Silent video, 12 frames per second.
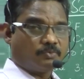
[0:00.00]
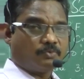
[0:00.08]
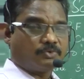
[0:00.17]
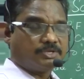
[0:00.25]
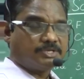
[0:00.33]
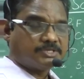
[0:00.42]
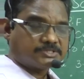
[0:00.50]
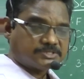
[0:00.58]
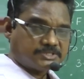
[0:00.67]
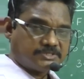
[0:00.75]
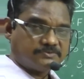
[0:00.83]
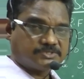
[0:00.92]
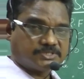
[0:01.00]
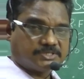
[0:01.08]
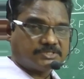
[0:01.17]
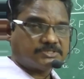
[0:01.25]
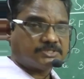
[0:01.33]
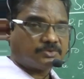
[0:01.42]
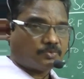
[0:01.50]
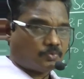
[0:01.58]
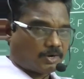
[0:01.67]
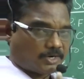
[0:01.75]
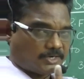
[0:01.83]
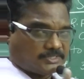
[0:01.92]
each division is
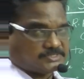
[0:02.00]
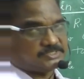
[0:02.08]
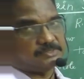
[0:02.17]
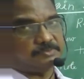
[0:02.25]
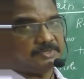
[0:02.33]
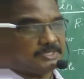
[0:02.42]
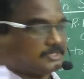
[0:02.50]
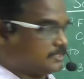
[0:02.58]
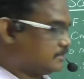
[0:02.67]
1 decimeter.